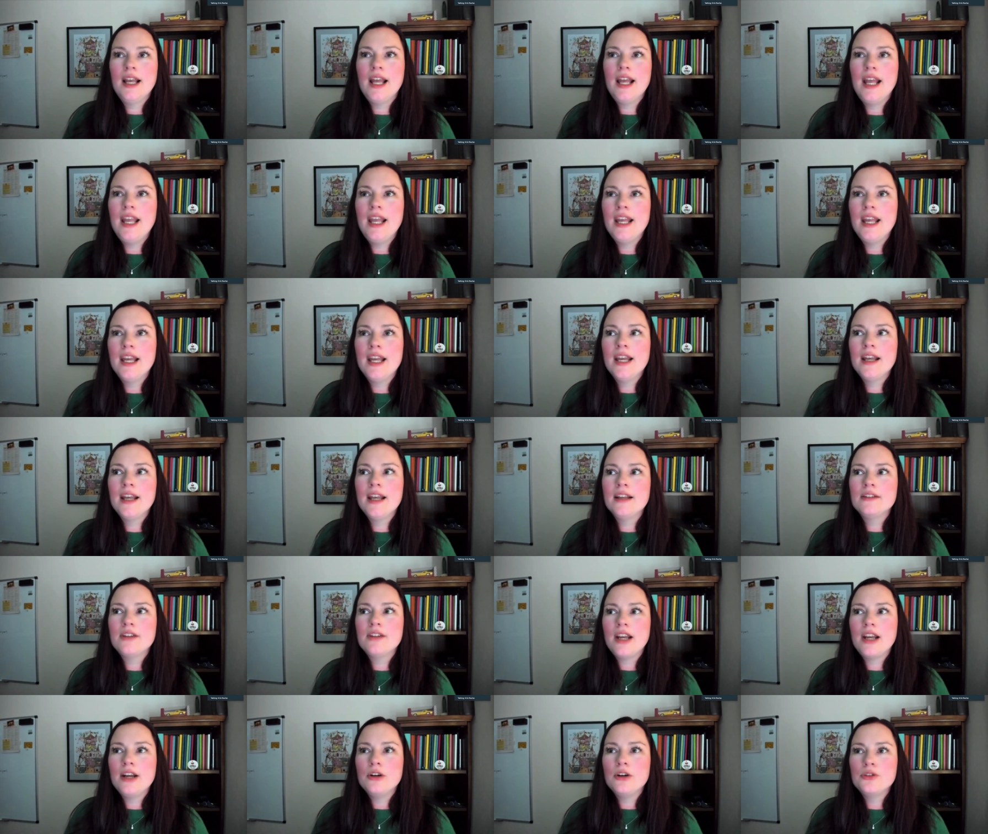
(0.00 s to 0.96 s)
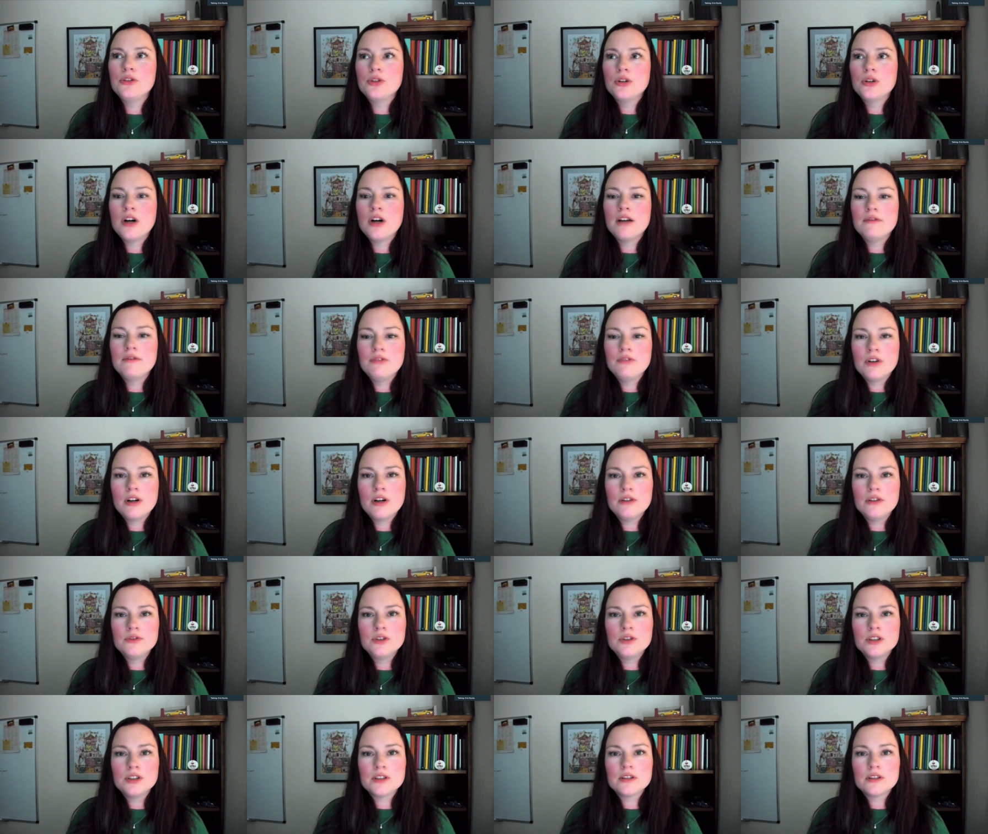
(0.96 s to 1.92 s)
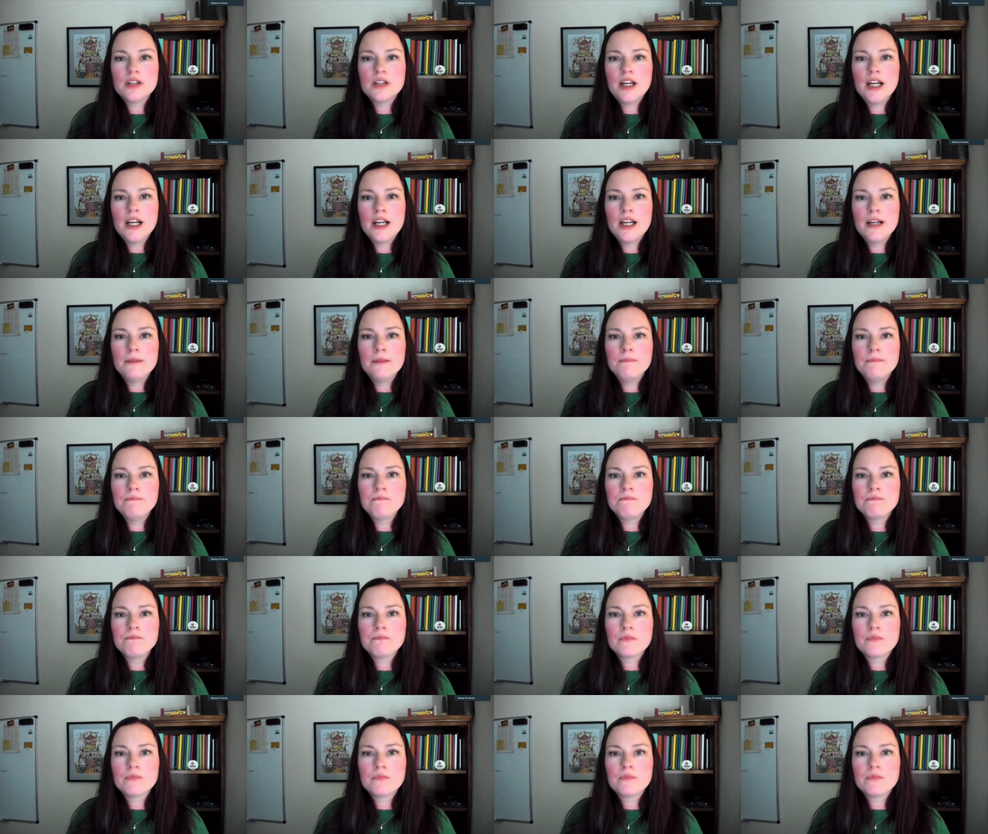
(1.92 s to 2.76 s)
And I also got involved on